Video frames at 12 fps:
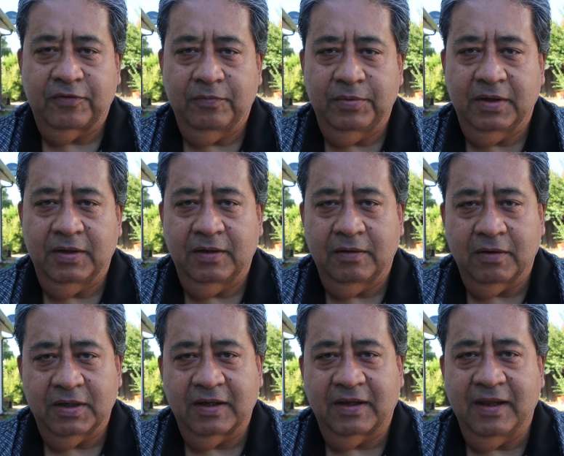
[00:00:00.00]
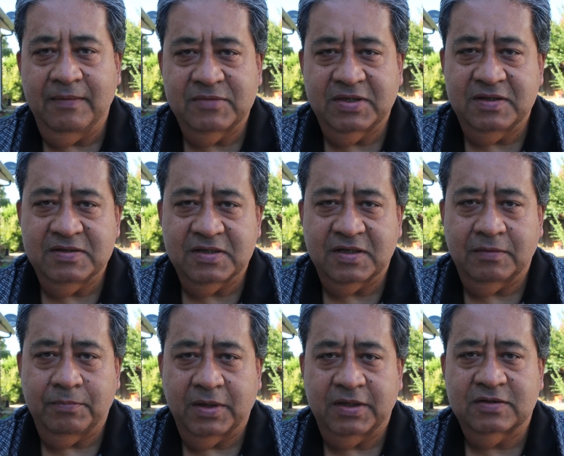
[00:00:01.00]
to be not a game changer,
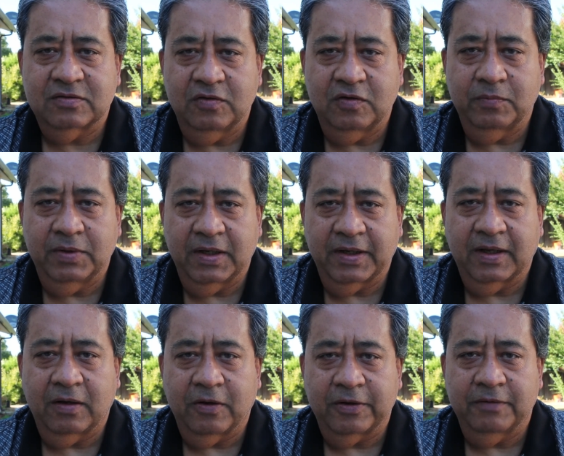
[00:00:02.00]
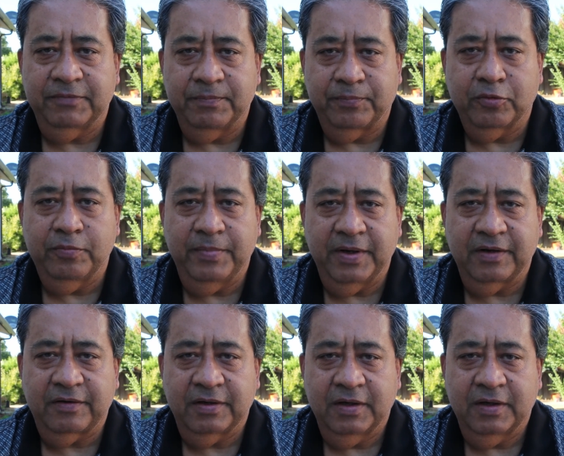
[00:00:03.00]
but it's going to be like a lot of improvement